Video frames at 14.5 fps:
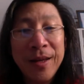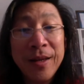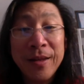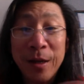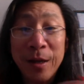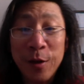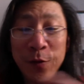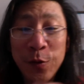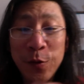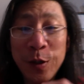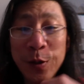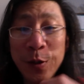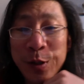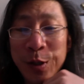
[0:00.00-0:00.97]
Then a few
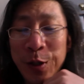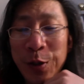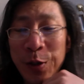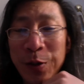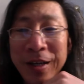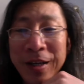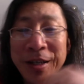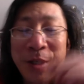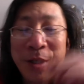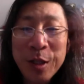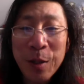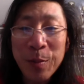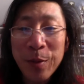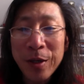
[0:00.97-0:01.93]
years ago,
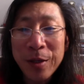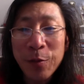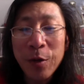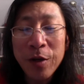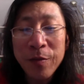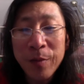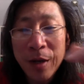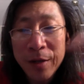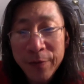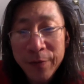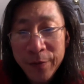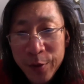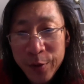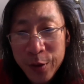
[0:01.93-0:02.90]
one of my
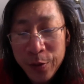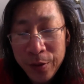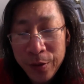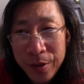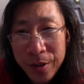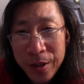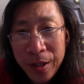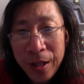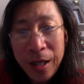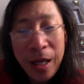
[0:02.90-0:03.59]
students,